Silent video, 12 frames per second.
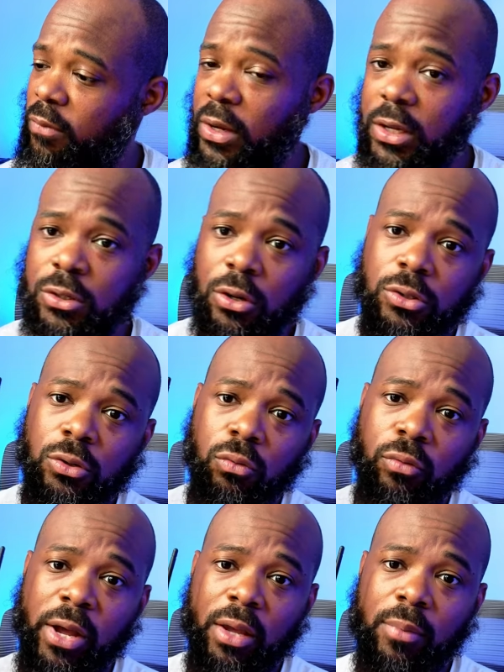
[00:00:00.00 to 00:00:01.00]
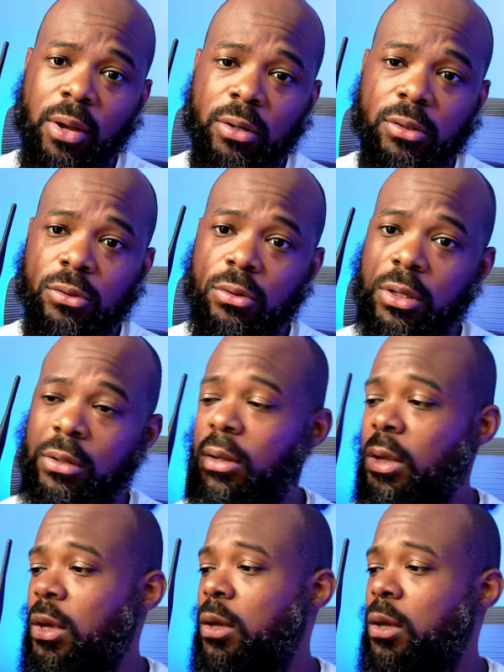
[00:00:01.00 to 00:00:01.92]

And it's also rack mounted, so you can,